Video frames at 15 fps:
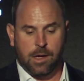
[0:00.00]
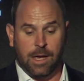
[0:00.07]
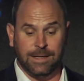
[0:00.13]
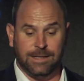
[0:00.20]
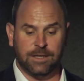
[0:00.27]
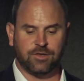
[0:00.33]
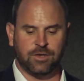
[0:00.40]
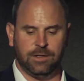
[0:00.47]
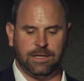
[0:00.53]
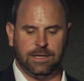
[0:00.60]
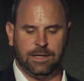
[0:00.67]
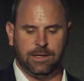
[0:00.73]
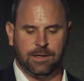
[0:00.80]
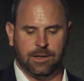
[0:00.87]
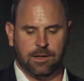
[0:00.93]

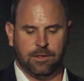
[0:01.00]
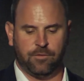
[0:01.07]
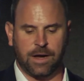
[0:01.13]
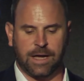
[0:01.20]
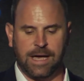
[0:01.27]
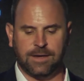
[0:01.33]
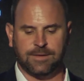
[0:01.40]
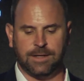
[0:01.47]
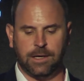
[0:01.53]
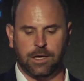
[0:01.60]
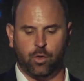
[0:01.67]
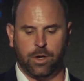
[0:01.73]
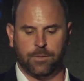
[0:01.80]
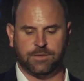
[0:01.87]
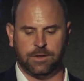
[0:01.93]
Additionally, threat casting
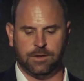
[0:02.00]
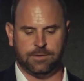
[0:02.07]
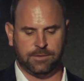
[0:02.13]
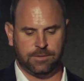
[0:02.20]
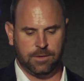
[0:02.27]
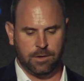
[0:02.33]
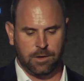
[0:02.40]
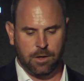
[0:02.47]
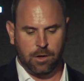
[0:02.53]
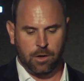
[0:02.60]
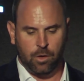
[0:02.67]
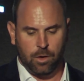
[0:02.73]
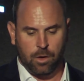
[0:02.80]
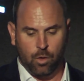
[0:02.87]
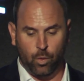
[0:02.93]
equips us
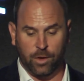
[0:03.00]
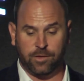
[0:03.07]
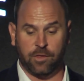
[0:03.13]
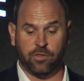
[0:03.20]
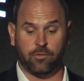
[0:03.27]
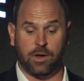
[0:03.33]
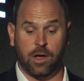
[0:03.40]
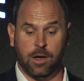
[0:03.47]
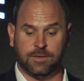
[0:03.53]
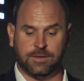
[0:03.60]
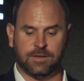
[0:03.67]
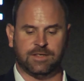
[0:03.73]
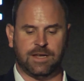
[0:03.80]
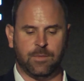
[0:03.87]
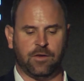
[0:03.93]
with a th- uh,
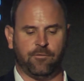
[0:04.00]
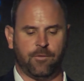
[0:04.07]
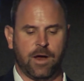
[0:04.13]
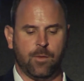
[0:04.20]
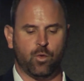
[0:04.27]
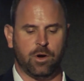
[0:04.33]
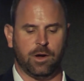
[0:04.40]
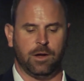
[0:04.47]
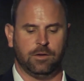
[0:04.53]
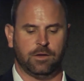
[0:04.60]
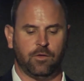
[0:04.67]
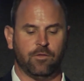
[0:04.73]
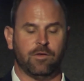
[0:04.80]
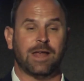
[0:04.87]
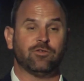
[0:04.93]
systemic framework
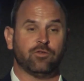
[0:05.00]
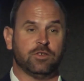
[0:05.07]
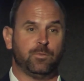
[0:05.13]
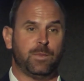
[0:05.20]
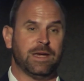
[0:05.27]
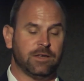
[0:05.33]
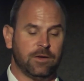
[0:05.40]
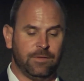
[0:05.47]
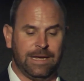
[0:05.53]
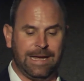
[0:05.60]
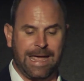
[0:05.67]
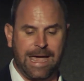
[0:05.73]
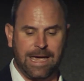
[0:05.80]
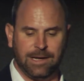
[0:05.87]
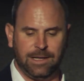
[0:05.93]
to
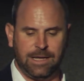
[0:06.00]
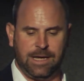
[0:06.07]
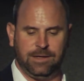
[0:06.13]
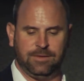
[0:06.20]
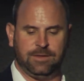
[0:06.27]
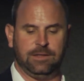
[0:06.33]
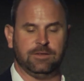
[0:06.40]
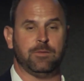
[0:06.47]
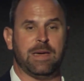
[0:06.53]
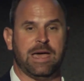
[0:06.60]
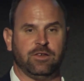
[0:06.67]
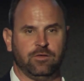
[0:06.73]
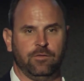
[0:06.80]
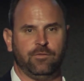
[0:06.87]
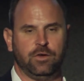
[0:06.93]
retrospectively analyze these
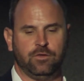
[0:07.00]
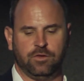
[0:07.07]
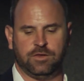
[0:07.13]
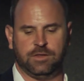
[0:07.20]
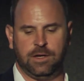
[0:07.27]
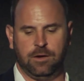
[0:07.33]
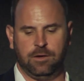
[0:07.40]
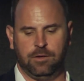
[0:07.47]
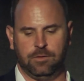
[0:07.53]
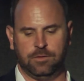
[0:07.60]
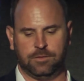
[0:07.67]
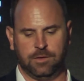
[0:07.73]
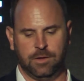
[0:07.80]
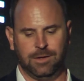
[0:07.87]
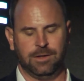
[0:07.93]
imagined future
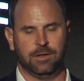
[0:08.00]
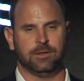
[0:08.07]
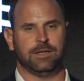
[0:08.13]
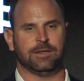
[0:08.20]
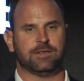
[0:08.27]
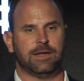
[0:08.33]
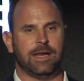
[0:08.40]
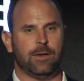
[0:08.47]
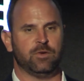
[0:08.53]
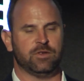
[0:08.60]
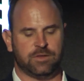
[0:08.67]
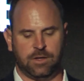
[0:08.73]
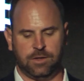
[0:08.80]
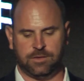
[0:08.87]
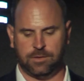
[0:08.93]
scenarios. This
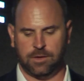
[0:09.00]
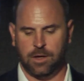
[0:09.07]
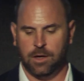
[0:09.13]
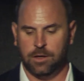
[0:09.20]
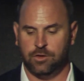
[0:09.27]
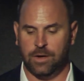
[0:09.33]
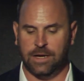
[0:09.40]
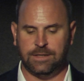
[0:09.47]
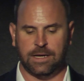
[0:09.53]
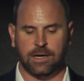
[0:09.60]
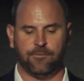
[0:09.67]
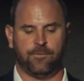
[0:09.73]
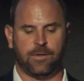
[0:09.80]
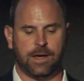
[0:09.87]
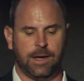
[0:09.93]
enables us to
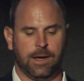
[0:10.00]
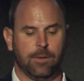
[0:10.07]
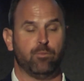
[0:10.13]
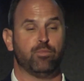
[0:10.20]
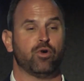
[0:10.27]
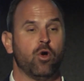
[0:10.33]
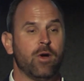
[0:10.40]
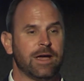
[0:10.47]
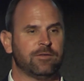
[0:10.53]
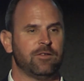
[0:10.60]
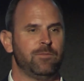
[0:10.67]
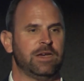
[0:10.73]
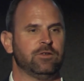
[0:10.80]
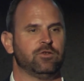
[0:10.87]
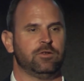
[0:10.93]
identify
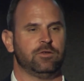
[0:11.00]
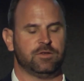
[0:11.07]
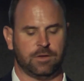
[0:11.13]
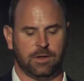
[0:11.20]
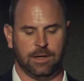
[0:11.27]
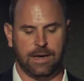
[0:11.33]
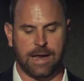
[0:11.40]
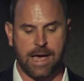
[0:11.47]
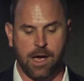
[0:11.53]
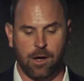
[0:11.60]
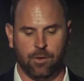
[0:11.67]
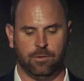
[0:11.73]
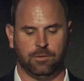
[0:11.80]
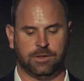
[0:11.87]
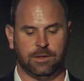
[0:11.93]
proactive measures
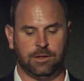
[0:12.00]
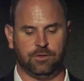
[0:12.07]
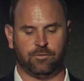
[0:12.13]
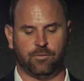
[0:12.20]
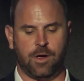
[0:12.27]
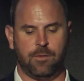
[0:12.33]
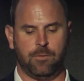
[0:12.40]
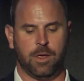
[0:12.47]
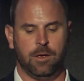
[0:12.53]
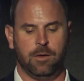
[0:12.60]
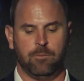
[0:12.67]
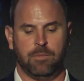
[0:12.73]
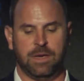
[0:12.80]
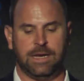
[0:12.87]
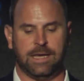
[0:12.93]
now to disrupt
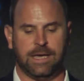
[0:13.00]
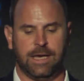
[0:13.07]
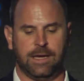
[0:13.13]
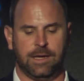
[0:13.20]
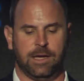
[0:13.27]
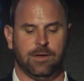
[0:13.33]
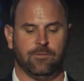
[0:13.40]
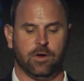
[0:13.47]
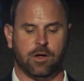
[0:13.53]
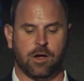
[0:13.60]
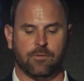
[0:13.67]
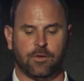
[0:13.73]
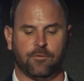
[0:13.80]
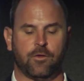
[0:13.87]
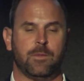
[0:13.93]
mitigate, and
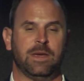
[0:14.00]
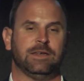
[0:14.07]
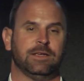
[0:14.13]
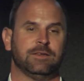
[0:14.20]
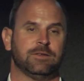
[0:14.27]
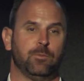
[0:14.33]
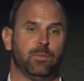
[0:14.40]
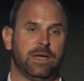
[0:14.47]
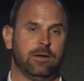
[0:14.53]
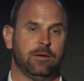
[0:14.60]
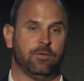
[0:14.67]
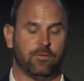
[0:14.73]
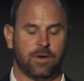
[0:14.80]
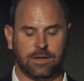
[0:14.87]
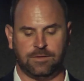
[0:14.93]
recover from
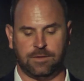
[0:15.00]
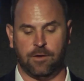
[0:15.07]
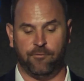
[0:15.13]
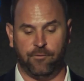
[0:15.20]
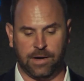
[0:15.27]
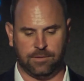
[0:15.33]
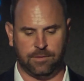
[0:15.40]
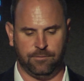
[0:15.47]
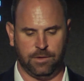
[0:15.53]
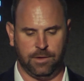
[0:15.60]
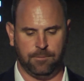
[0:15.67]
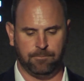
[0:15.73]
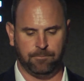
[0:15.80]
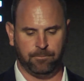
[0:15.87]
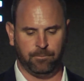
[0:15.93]
anticipated threats effectively.